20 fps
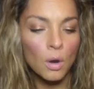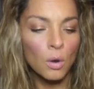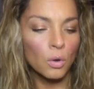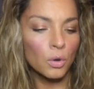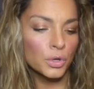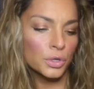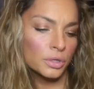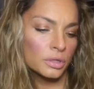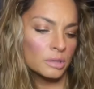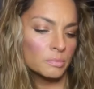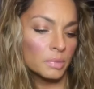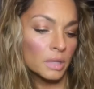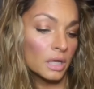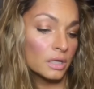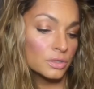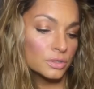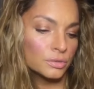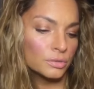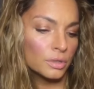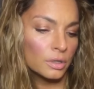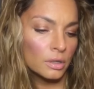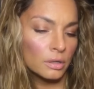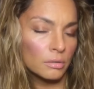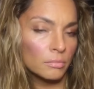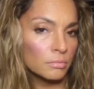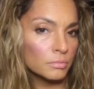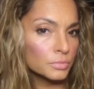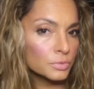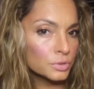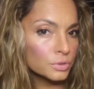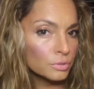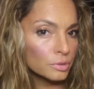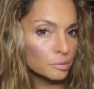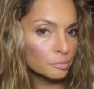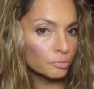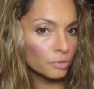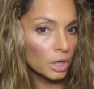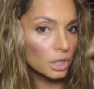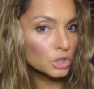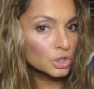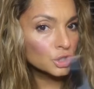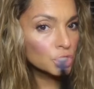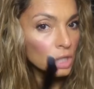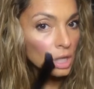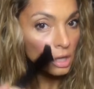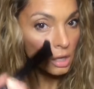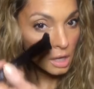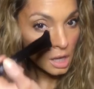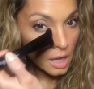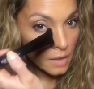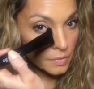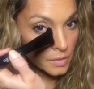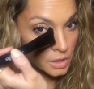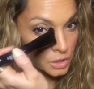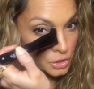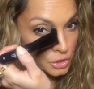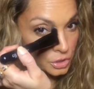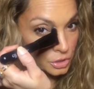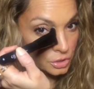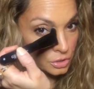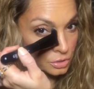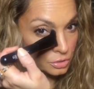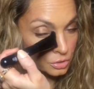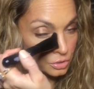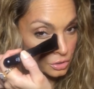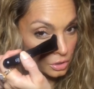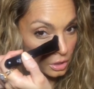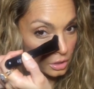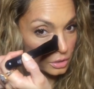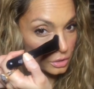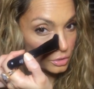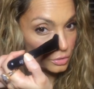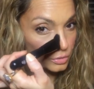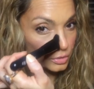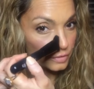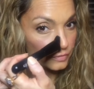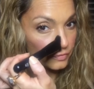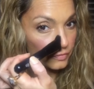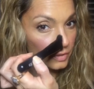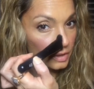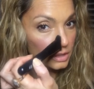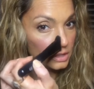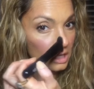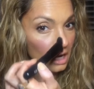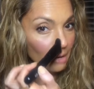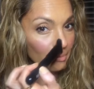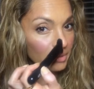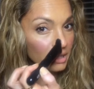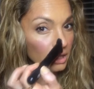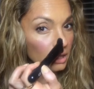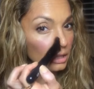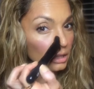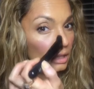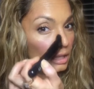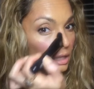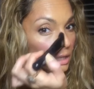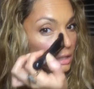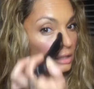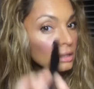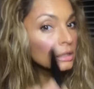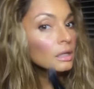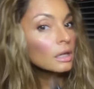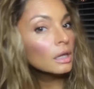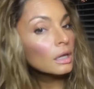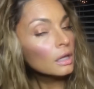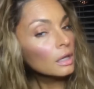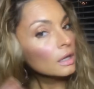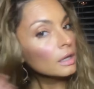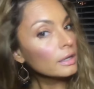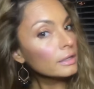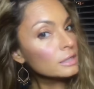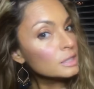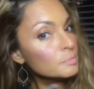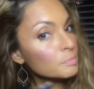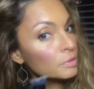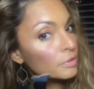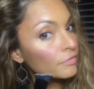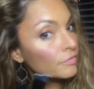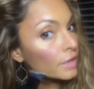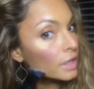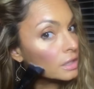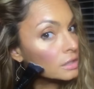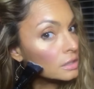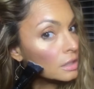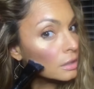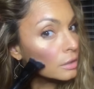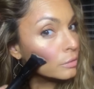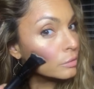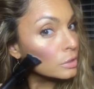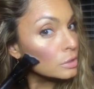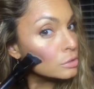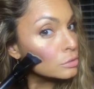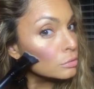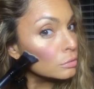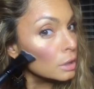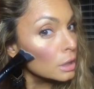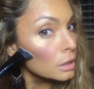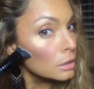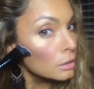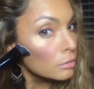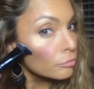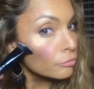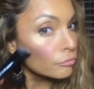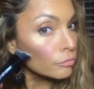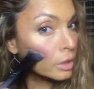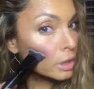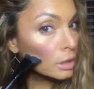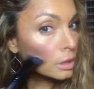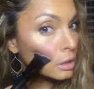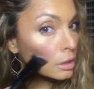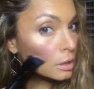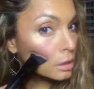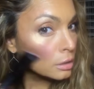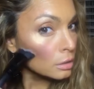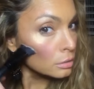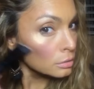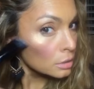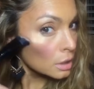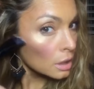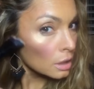or you can apply it to the brush and then just start sort of tapping it in. It's perfect. And you can do it right here.